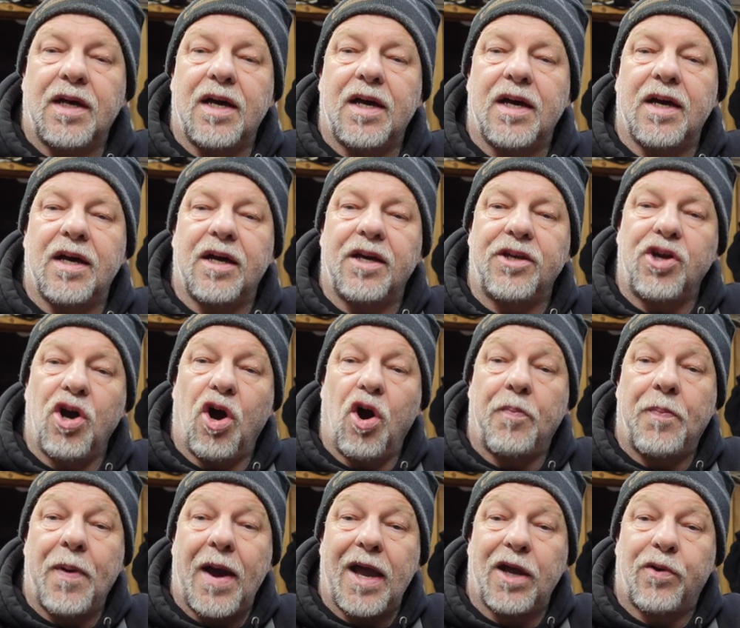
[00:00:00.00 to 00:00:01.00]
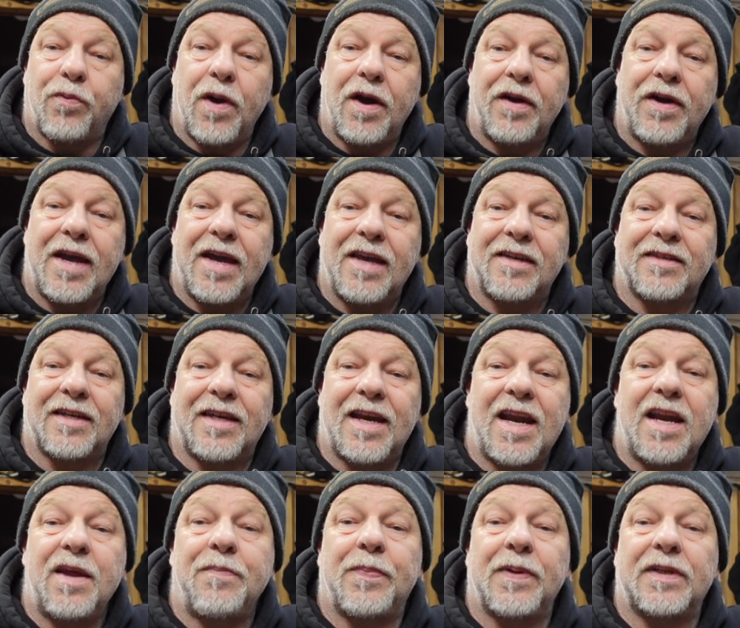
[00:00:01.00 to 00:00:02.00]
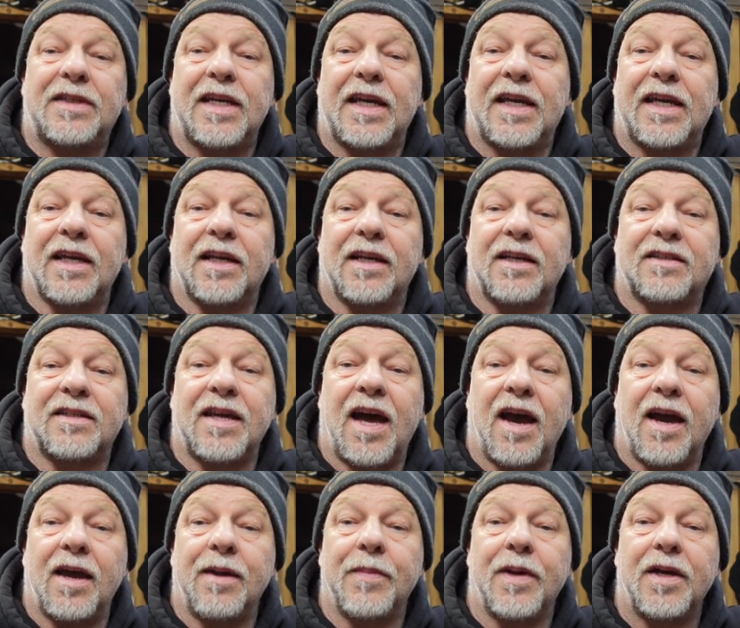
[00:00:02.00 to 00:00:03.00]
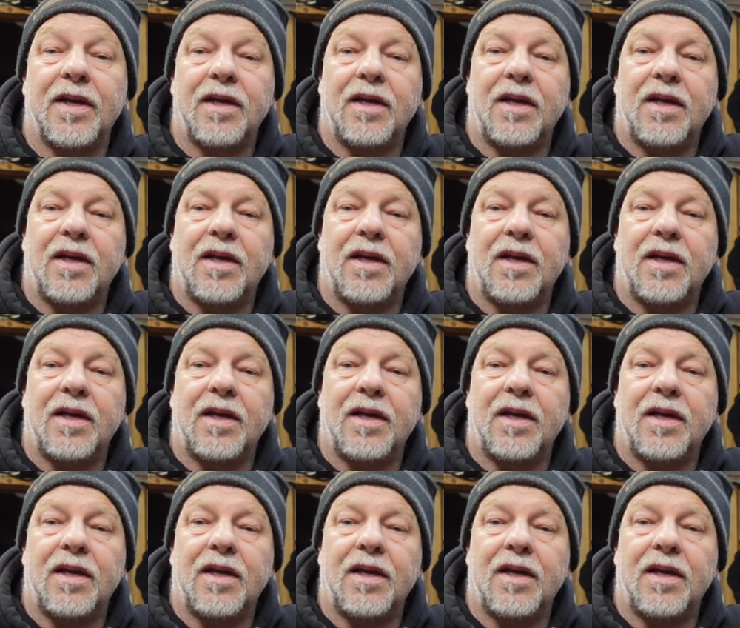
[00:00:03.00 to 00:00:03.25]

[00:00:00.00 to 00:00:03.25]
your bike where it is at any particular time,